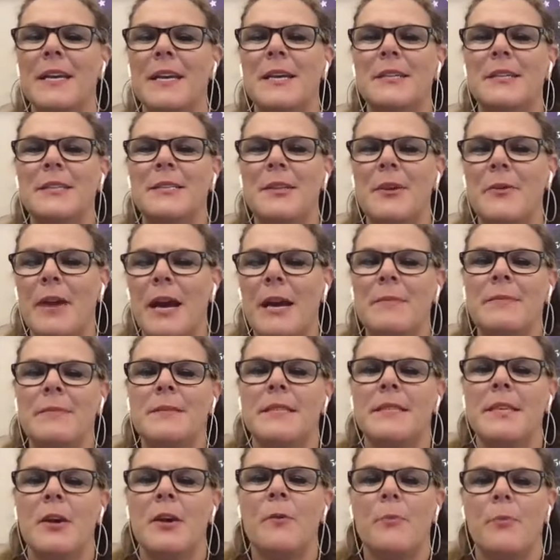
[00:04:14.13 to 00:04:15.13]
So I'm
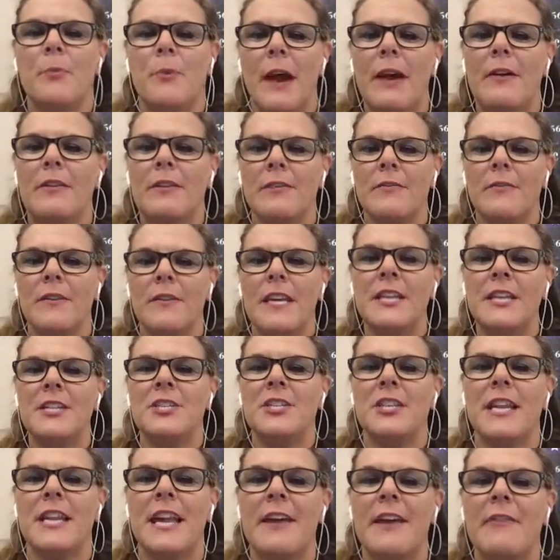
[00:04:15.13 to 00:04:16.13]
so proud of each
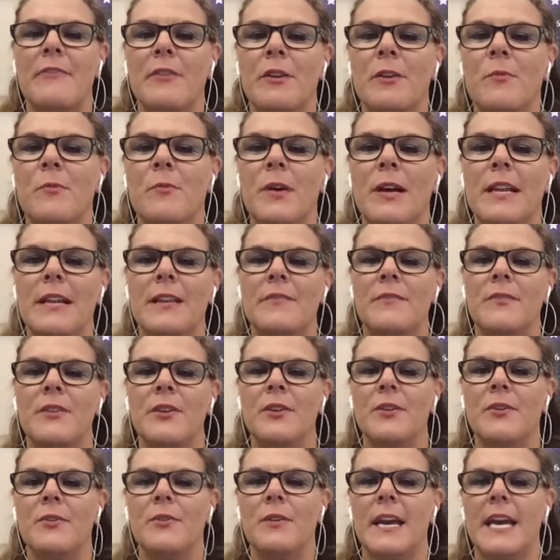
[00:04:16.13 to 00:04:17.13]
and every one of
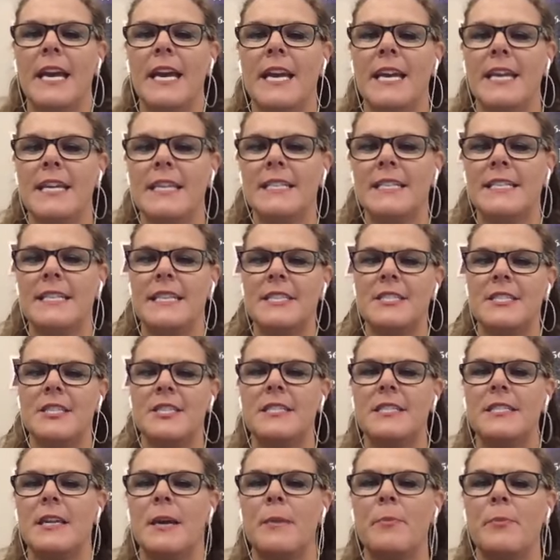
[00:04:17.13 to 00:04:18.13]
you and
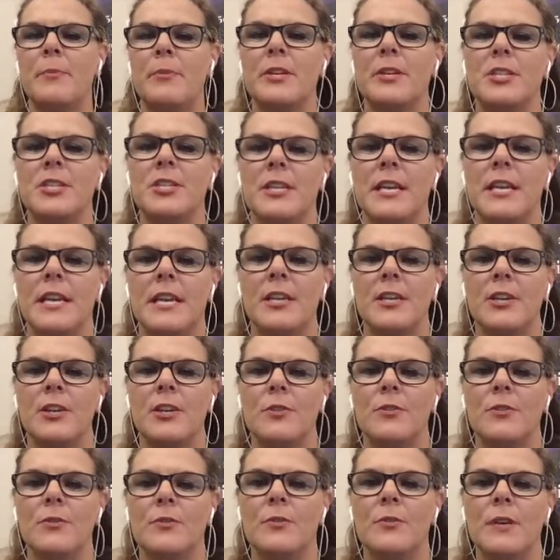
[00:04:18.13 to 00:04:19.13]
just appreciate
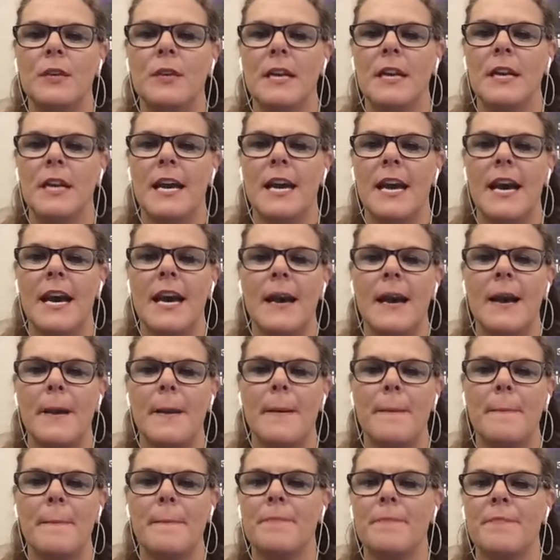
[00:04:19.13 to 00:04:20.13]
you
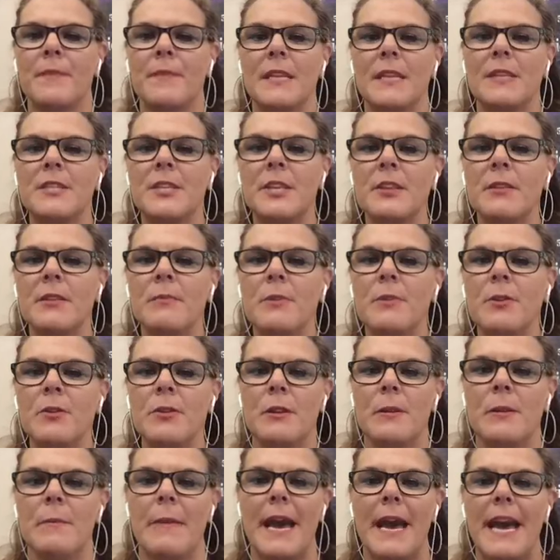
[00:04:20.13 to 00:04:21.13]
um, to the moon
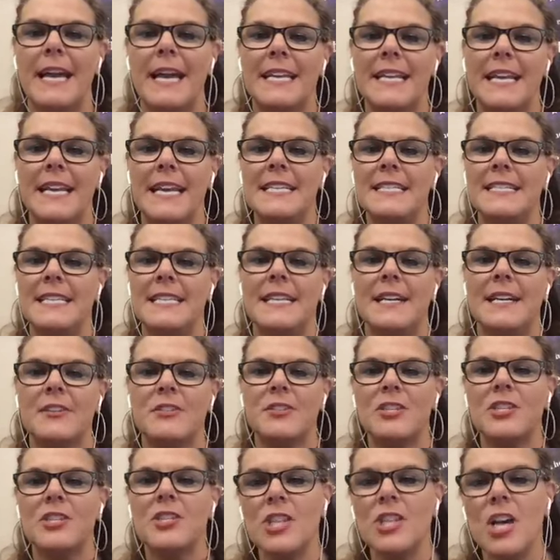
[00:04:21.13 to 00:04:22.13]
and back. And I see Dr.
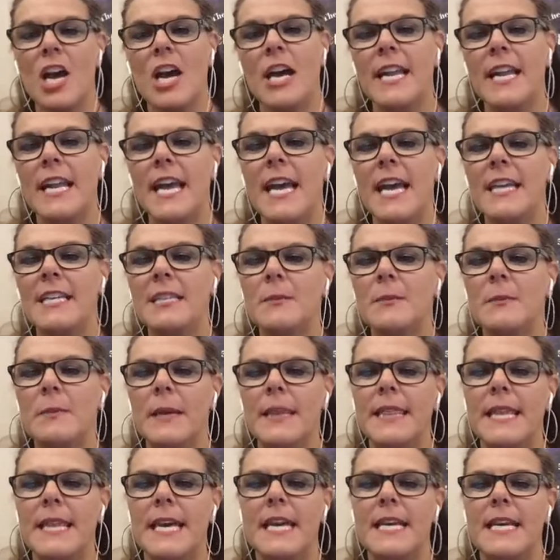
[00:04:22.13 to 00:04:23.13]
Shauna is with
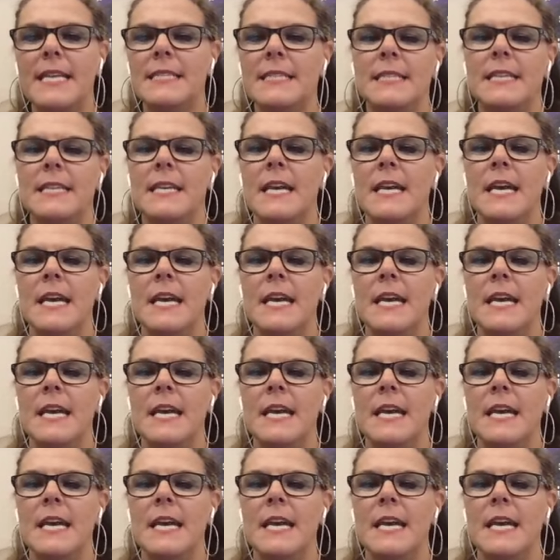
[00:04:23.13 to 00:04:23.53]
us.